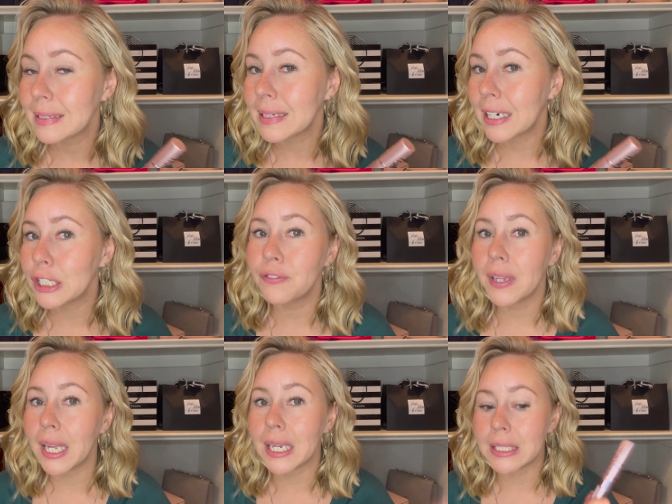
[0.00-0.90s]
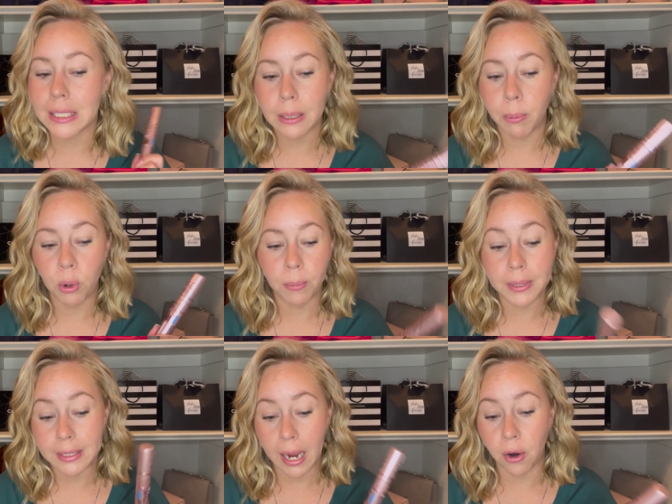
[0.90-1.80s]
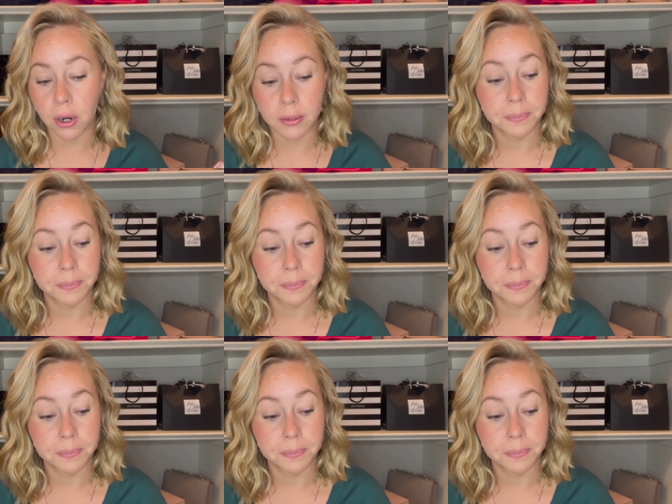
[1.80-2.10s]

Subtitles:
I just feel like it's a typical mascara.